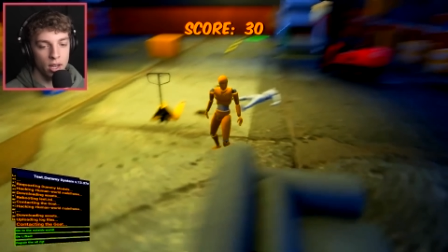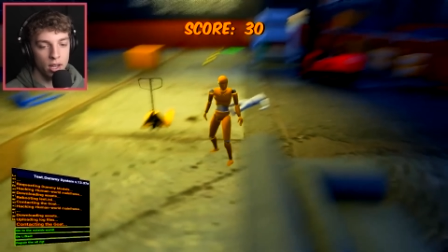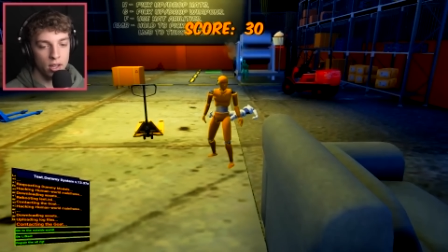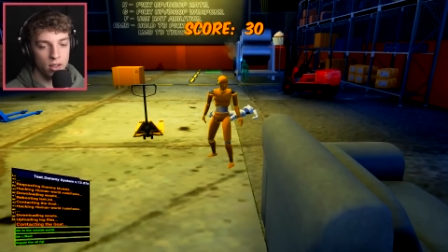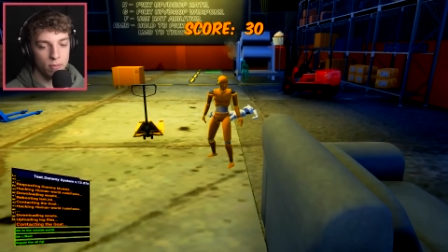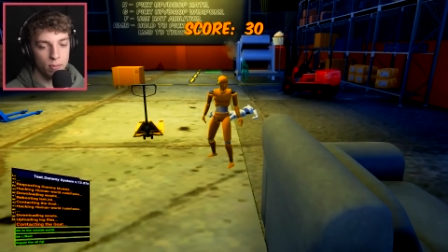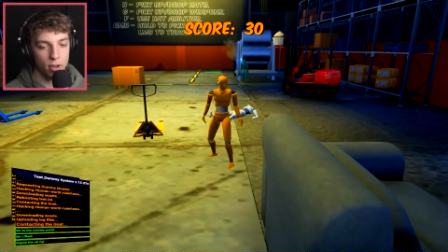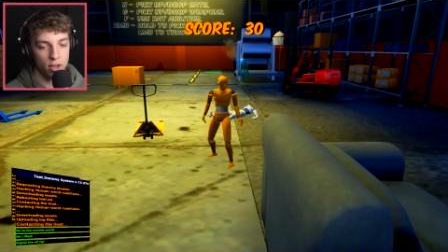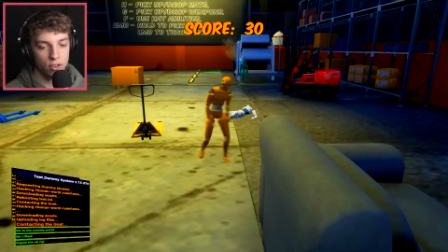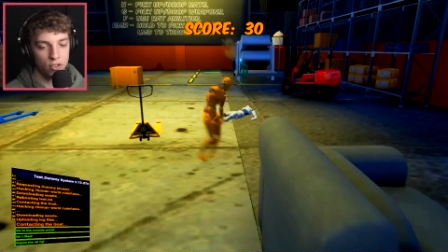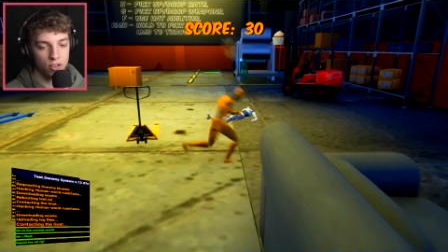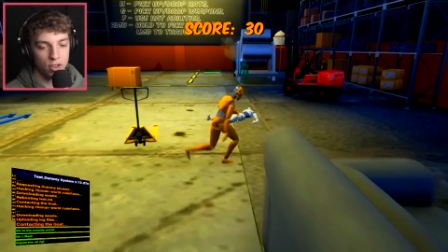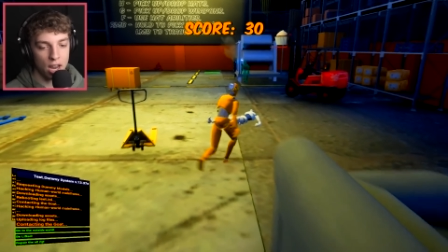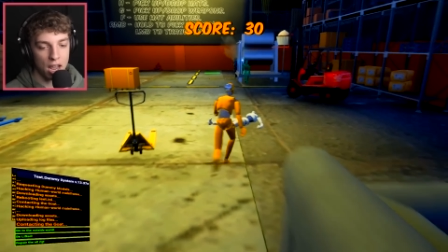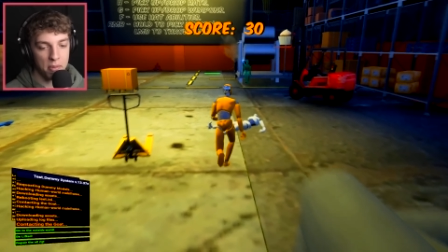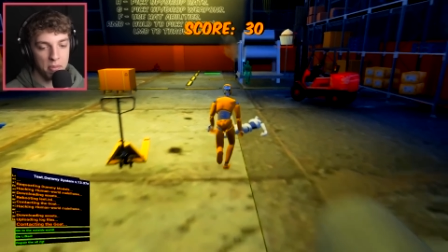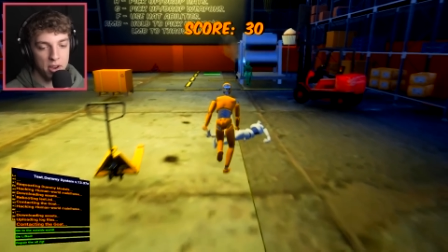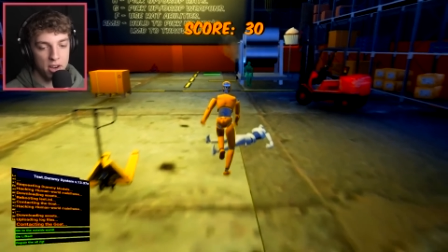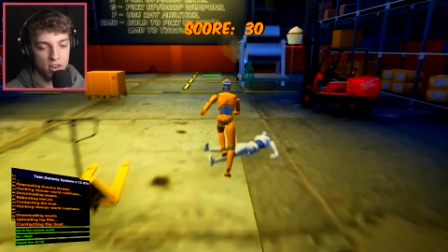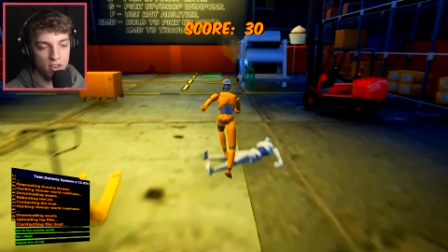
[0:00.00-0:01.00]
as much
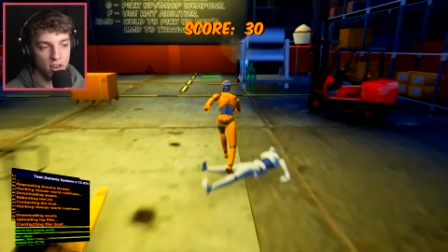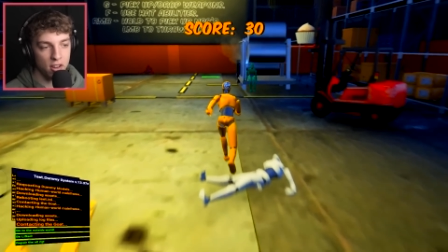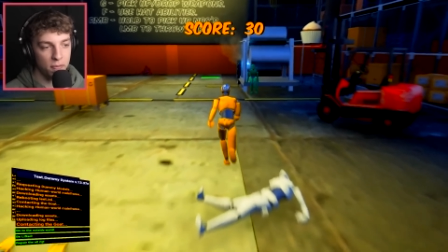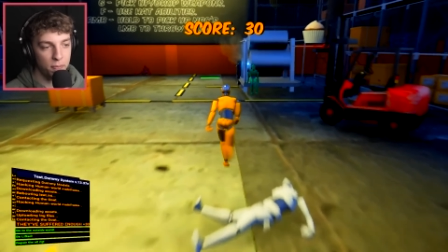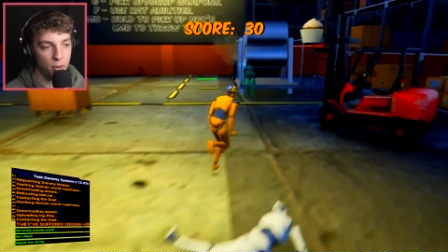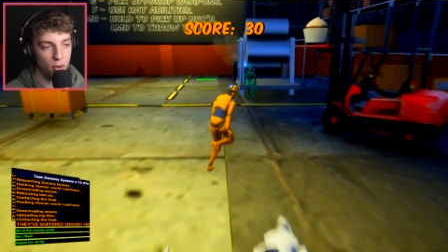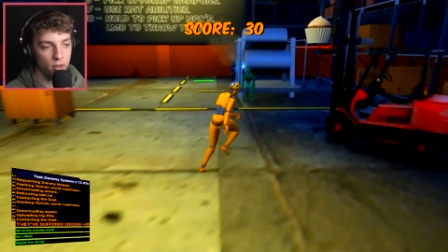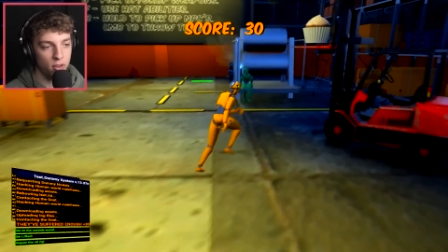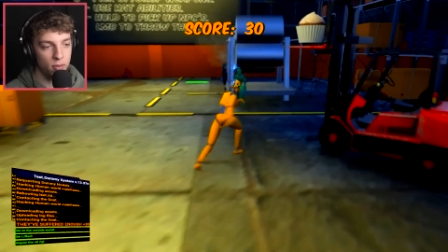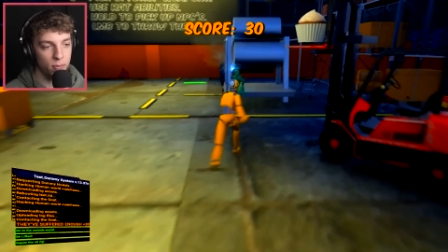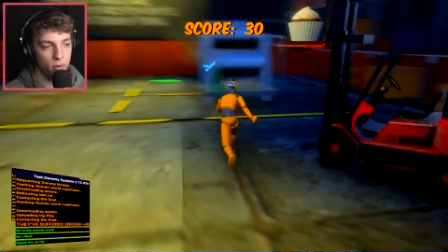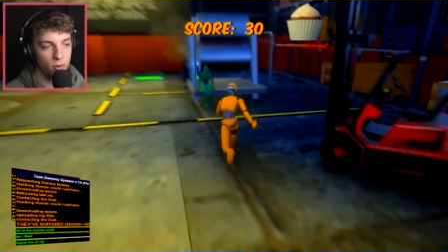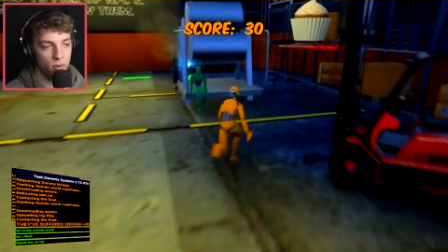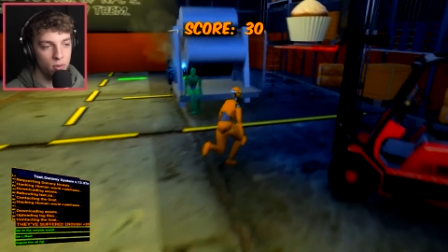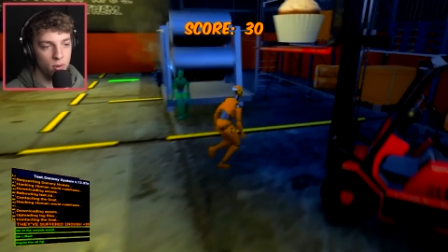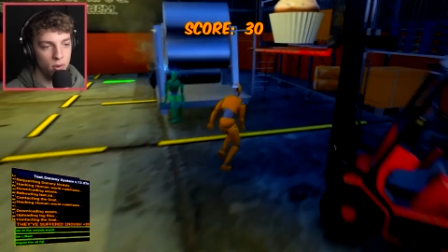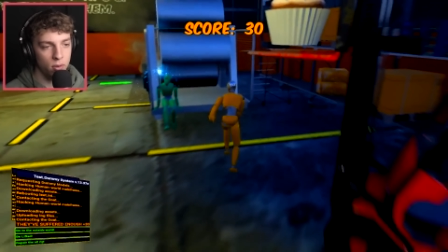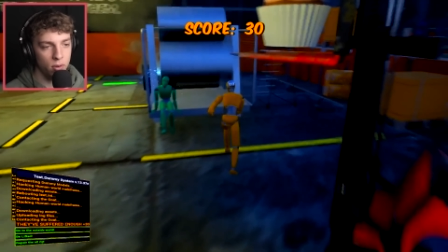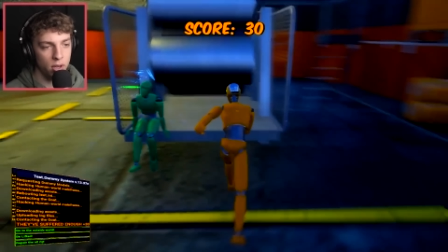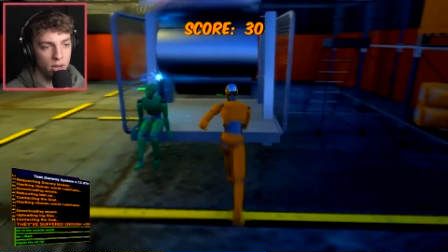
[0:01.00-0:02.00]
damage as
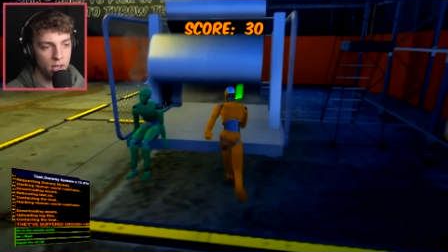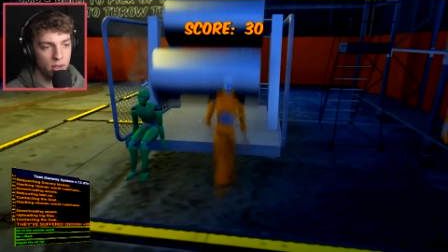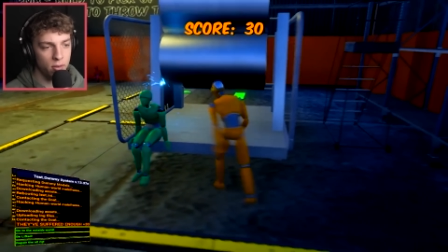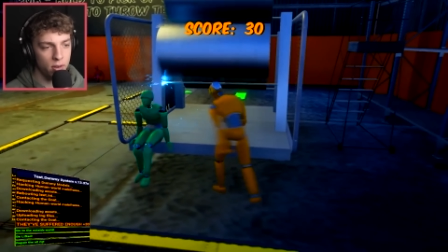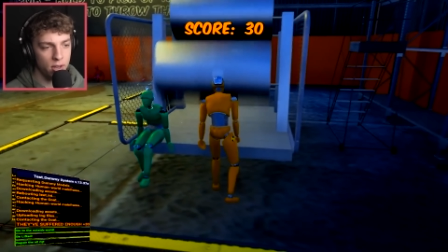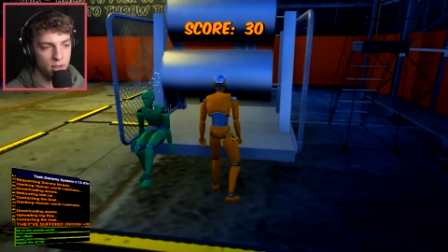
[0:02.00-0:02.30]
possible. What